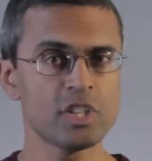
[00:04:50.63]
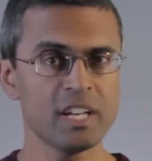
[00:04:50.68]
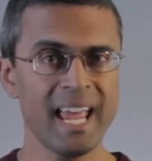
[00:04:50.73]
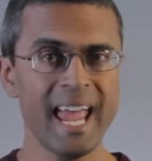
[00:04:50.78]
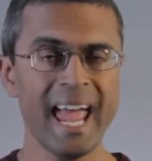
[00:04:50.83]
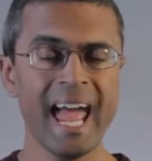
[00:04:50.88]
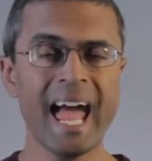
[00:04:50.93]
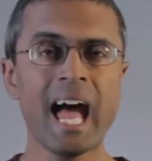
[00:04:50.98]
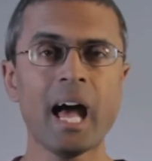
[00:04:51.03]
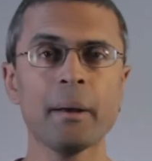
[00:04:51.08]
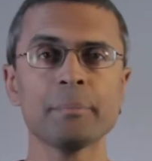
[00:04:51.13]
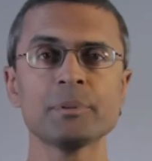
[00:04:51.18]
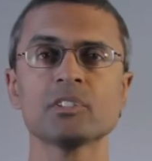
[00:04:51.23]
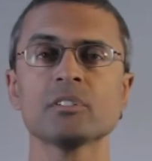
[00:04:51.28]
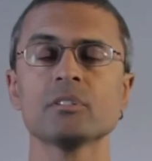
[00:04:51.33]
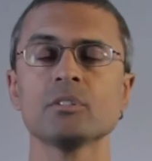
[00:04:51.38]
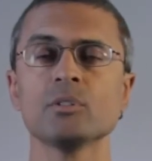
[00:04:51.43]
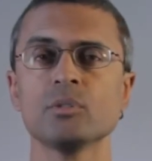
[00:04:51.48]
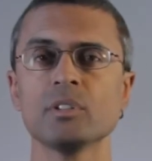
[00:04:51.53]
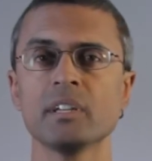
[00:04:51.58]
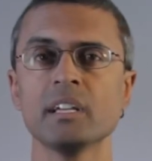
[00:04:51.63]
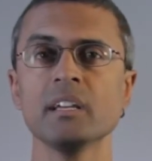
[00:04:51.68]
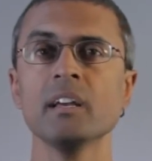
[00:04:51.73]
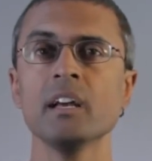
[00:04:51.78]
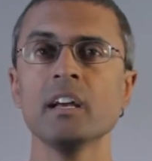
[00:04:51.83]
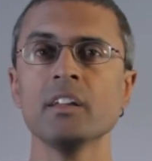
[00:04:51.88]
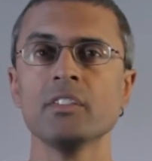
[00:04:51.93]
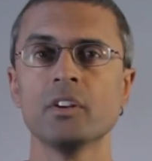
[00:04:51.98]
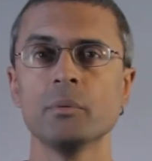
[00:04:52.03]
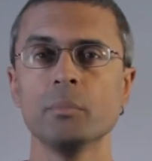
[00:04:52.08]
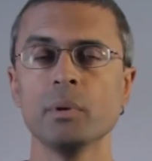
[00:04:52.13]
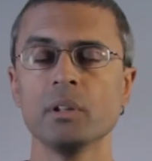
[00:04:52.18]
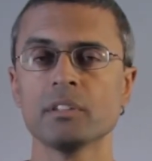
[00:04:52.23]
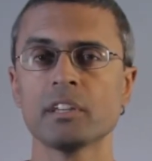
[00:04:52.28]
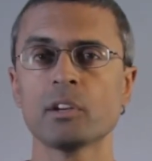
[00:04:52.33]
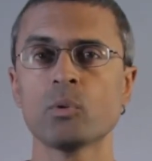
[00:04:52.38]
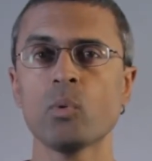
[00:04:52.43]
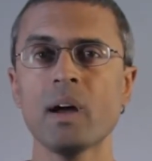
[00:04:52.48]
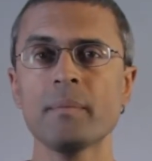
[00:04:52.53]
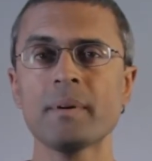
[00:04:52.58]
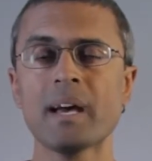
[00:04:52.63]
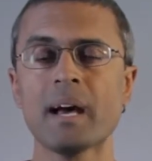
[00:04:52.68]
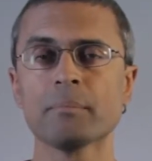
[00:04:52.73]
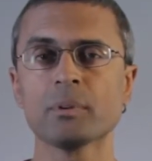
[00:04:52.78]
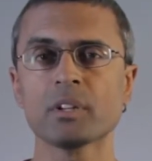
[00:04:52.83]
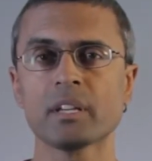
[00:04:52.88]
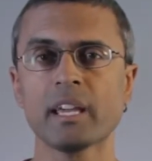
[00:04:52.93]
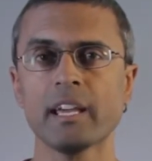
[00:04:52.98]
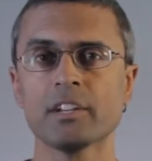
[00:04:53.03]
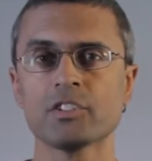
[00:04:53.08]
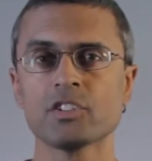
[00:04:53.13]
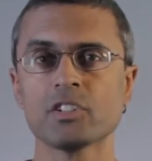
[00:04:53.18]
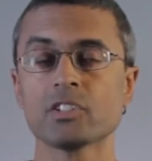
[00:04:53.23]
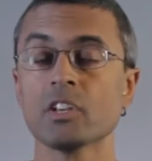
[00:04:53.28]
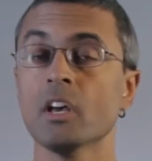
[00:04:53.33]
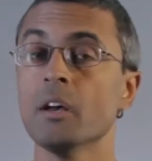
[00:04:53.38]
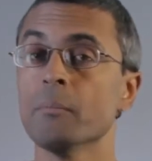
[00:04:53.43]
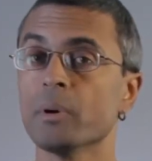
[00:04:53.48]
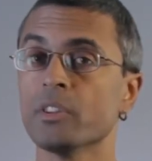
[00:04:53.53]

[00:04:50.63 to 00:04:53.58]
and absolutely they're building web applications.